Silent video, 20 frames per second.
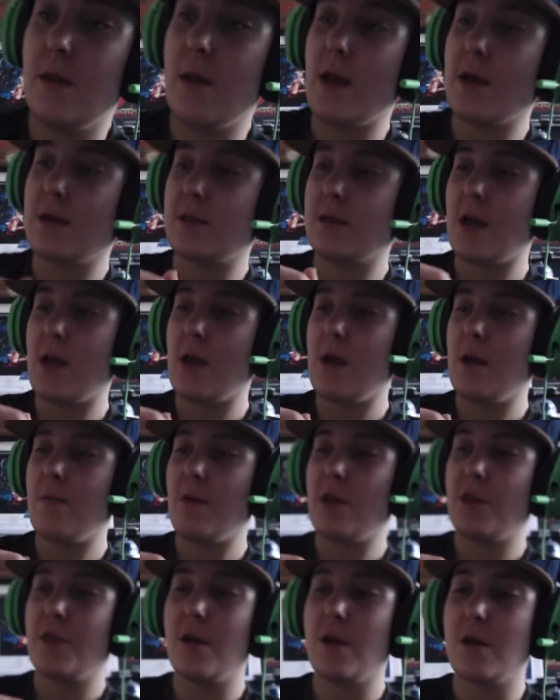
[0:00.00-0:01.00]
Next game
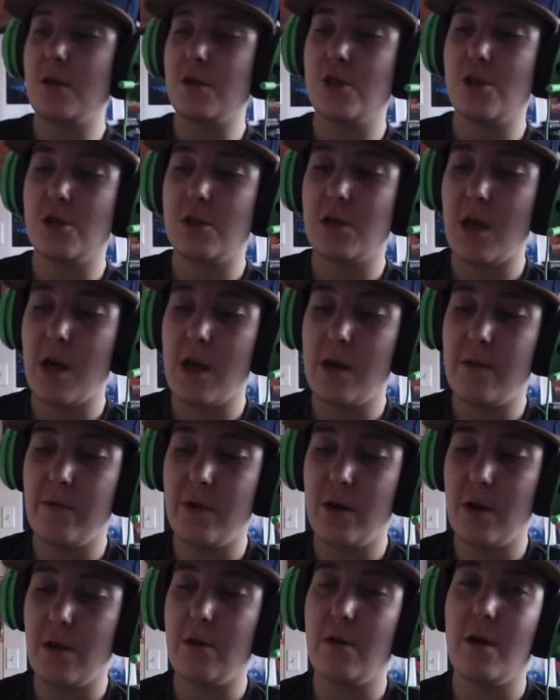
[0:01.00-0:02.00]
I think is just kind of
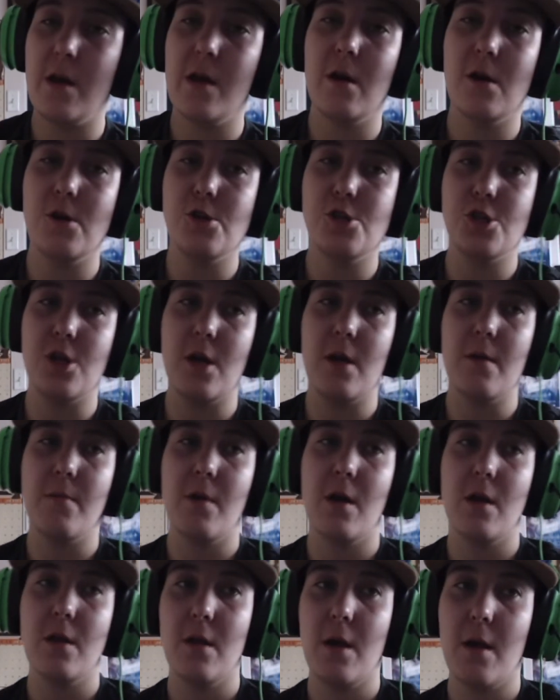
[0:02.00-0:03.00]
another hidden
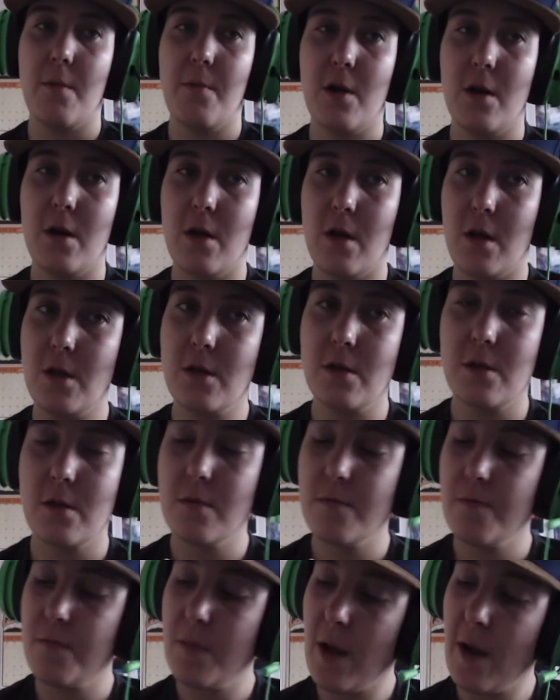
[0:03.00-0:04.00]
gem.
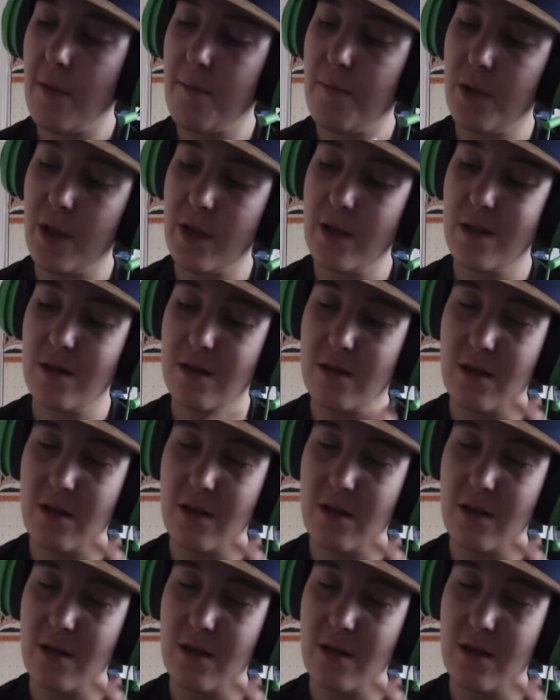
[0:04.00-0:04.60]
I played this